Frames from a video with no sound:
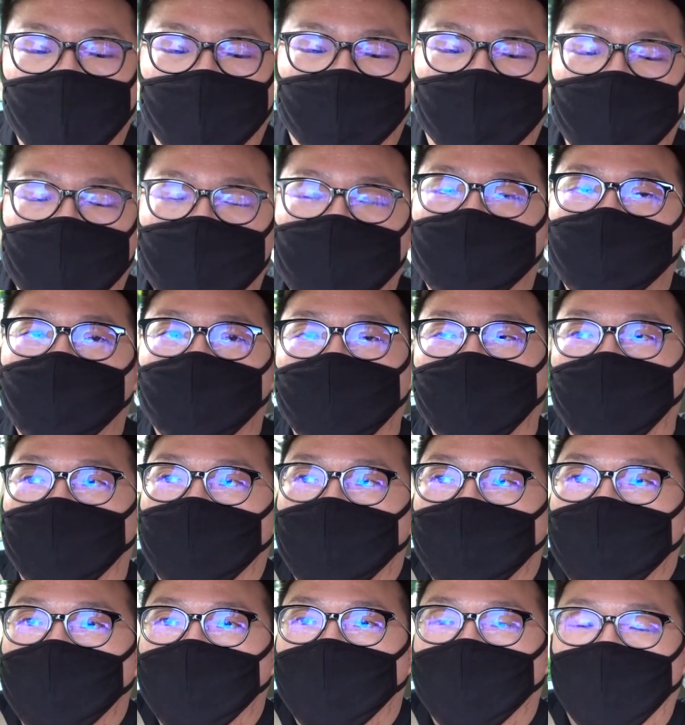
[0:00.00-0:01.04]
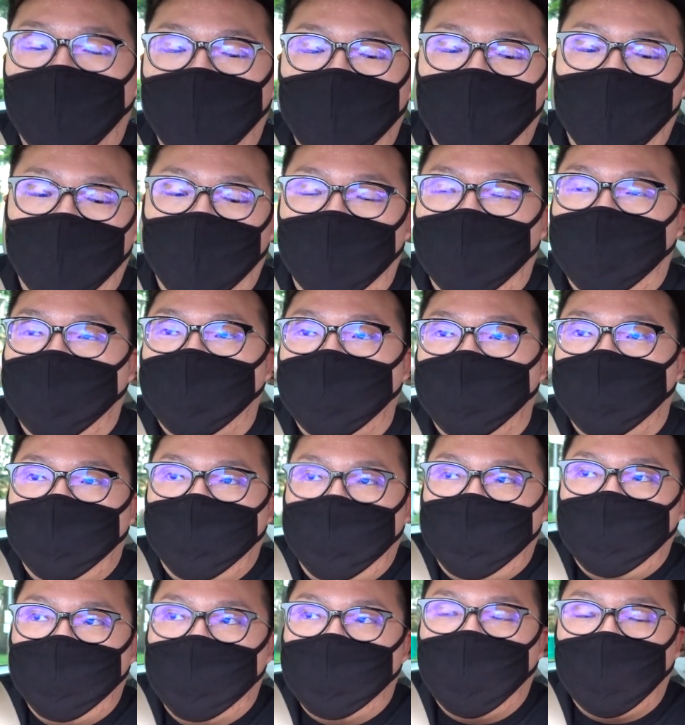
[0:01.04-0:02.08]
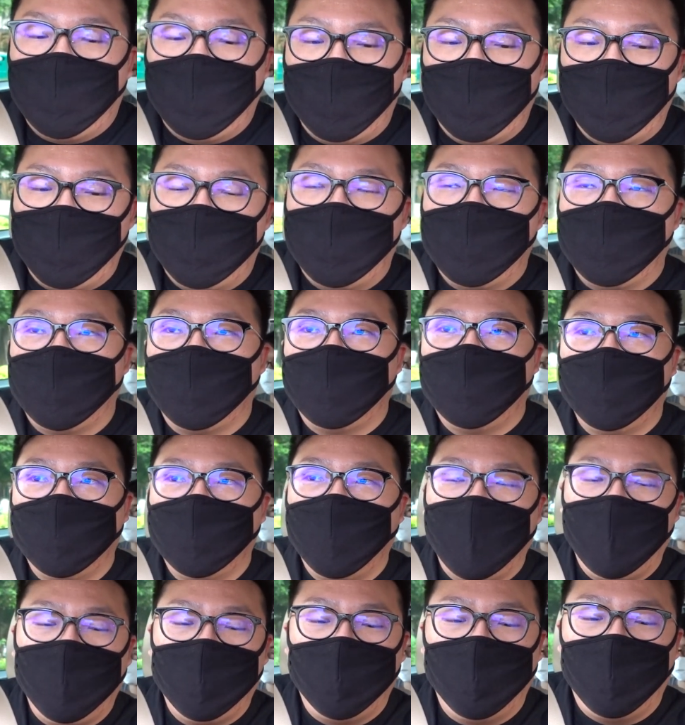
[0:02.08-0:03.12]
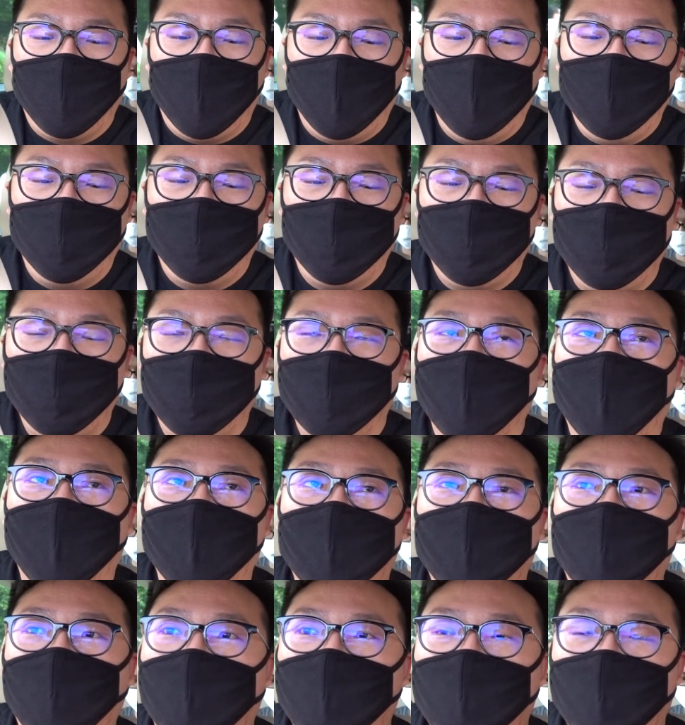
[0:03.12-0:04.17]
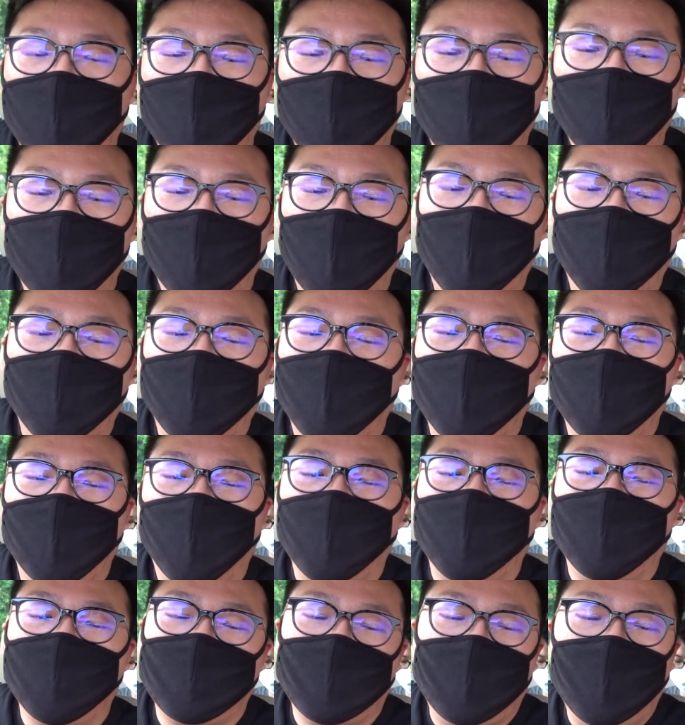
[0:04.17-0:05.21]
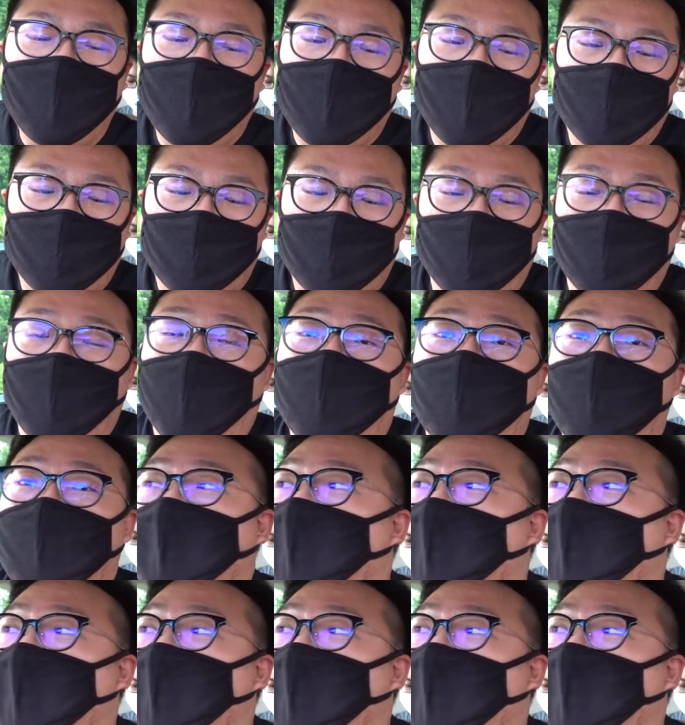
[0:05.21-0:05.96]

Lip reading: if it's, you know, 1 in 25, like Community Day, but obviously it's not